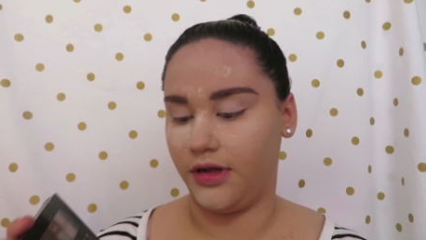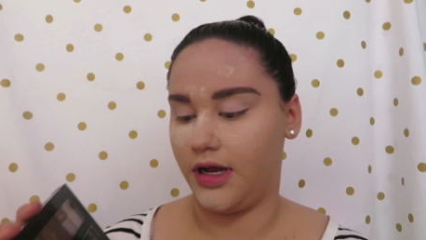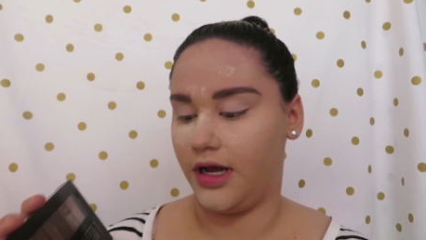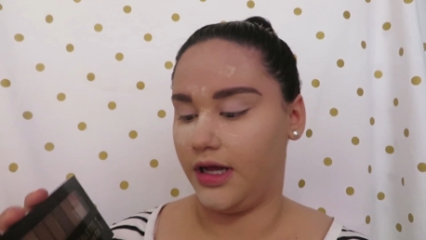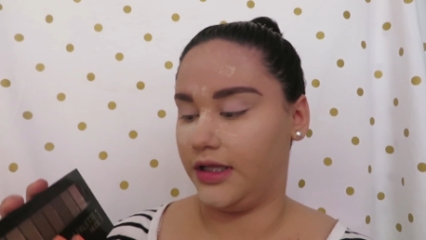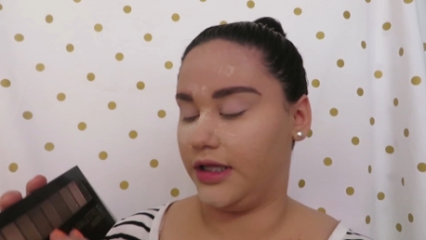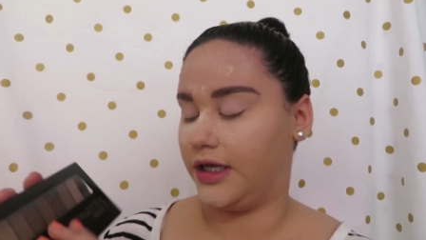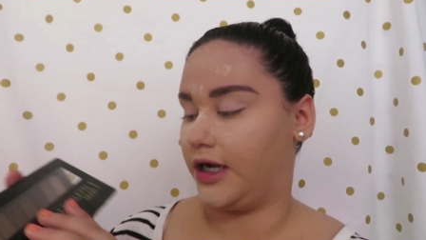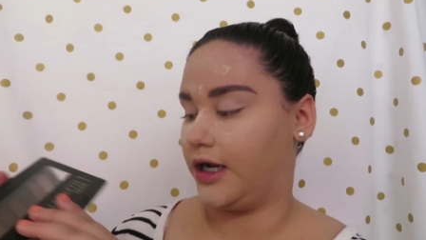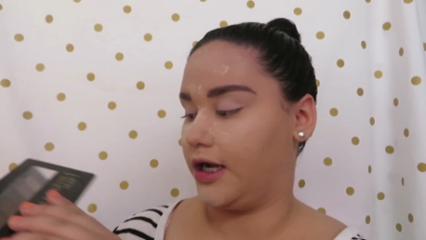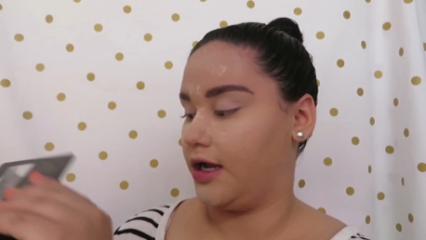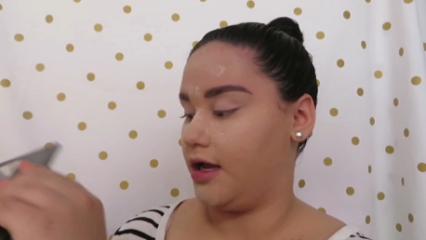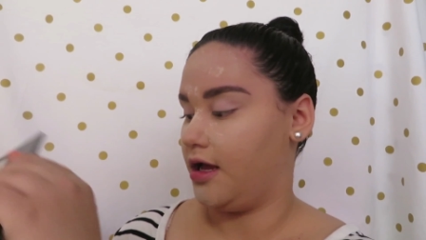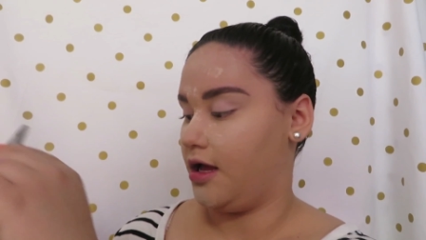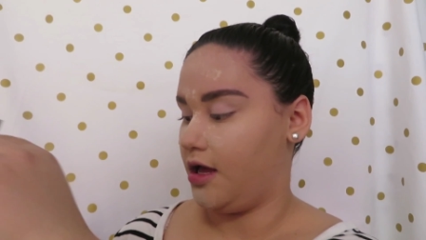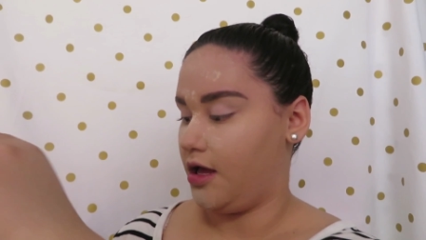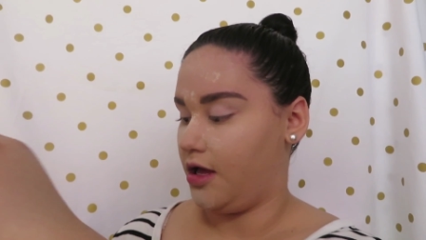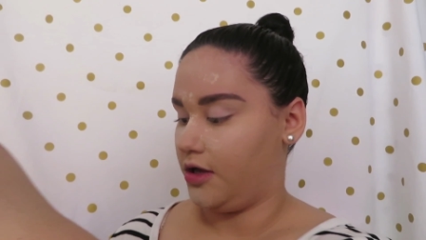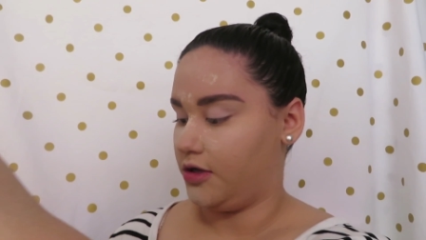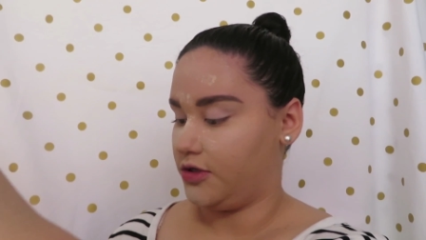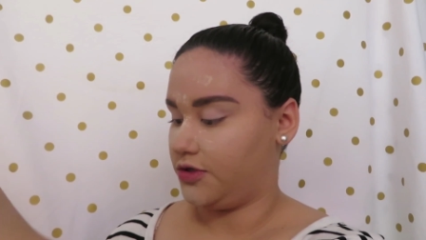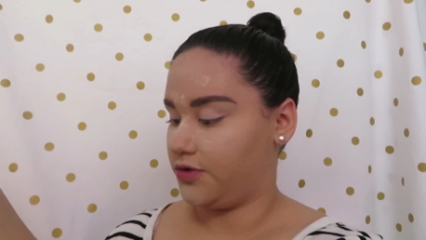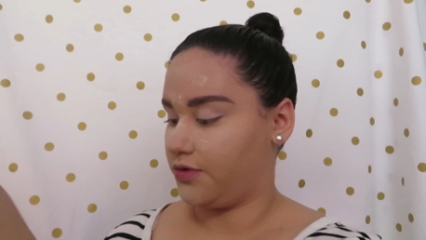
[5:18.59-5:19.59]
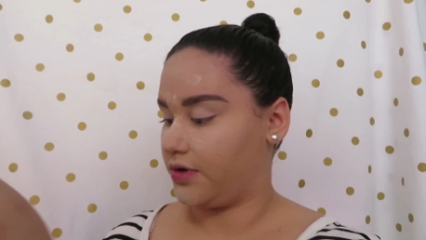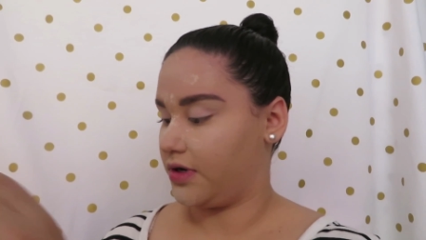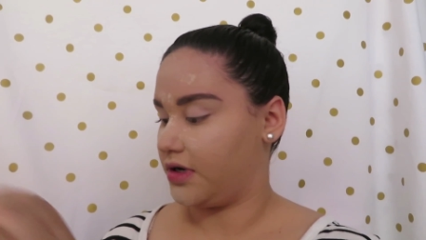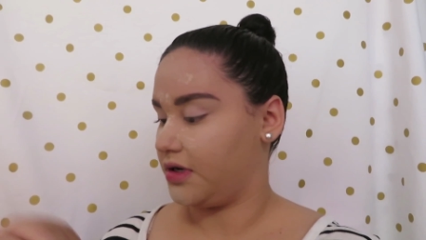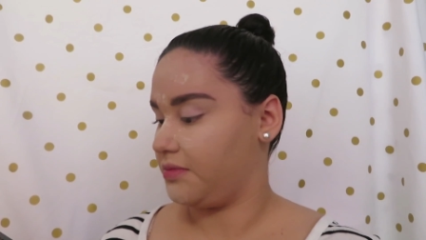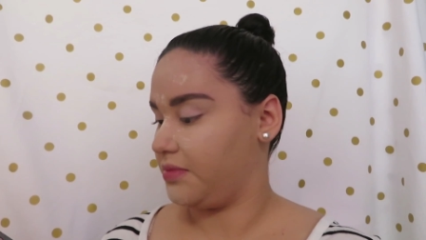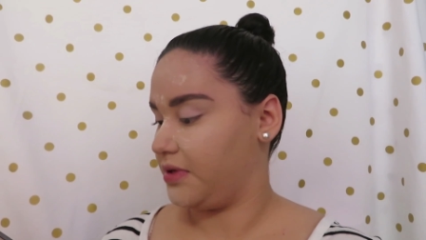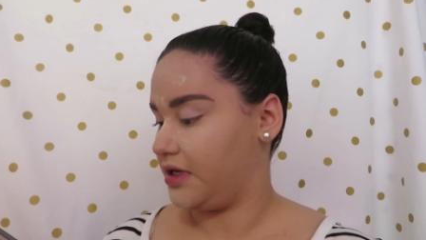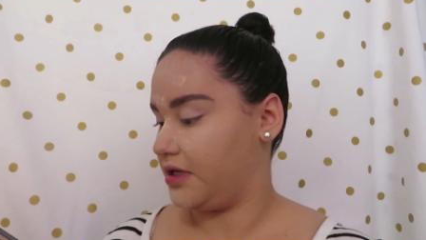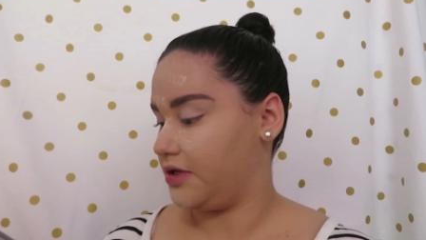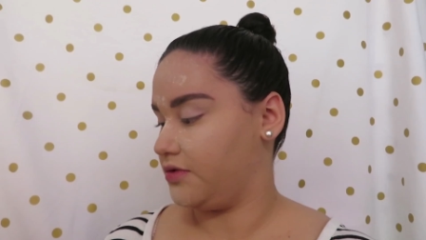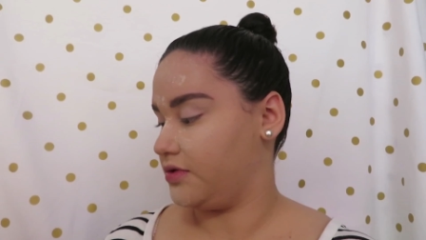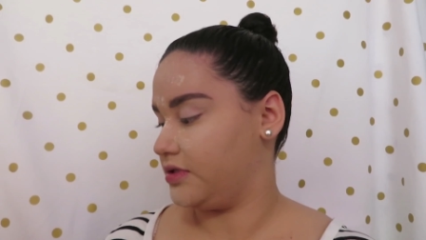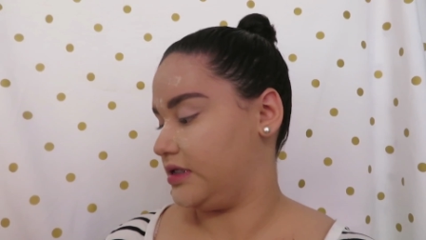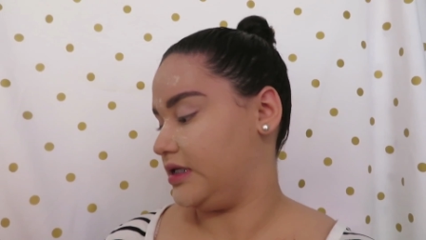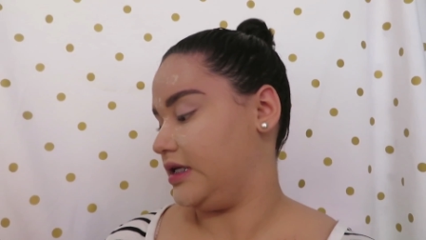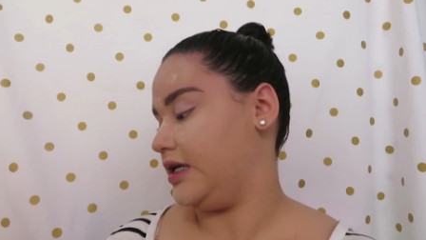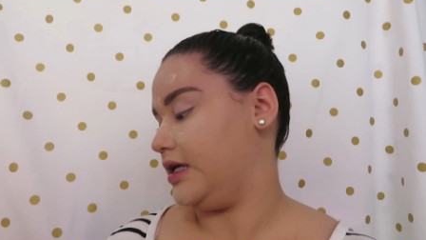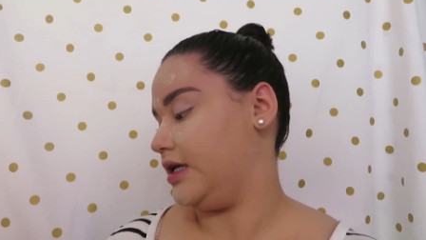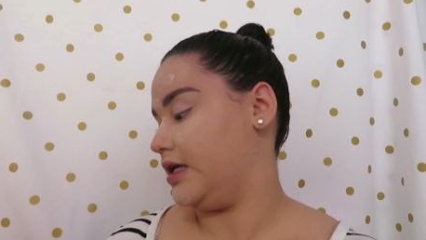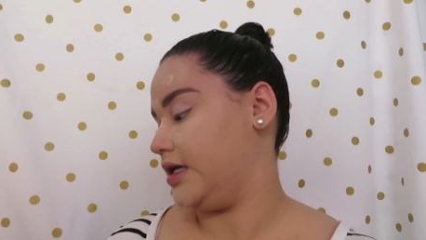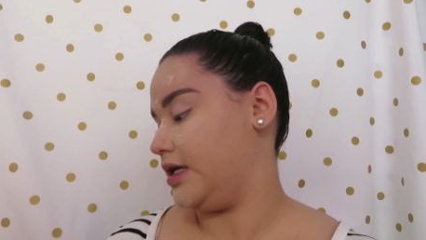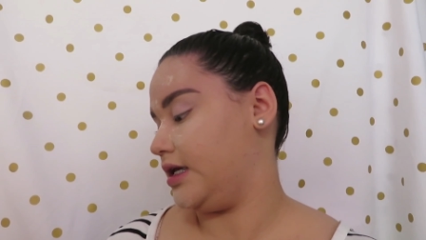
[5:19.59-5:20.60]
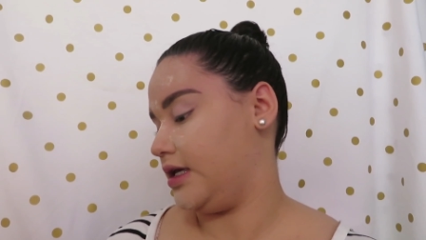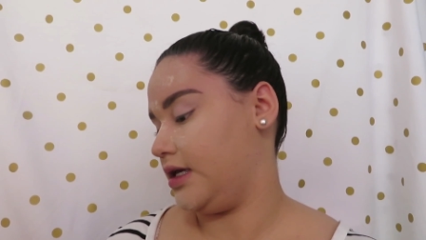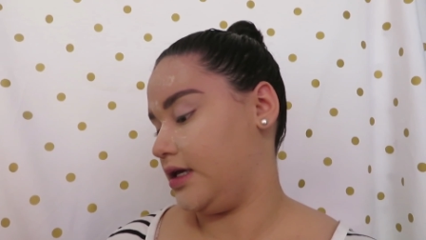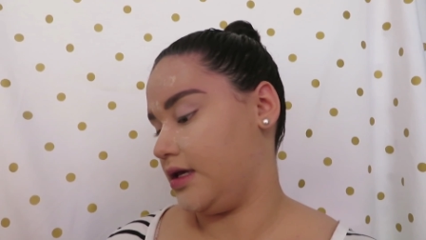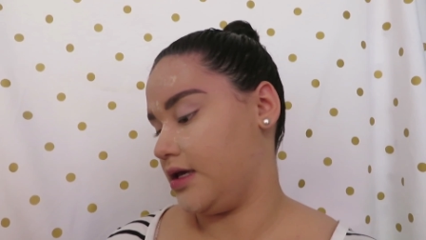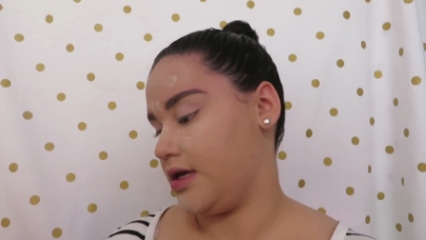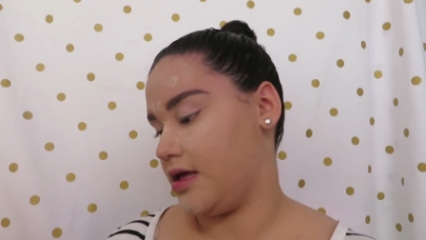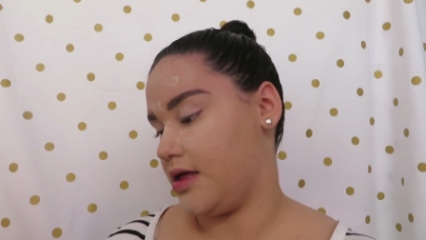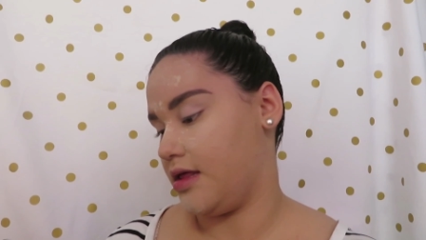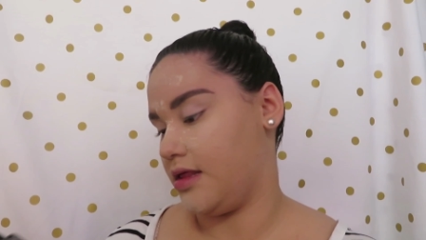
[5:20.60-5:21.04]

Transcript: color. So we're going to be using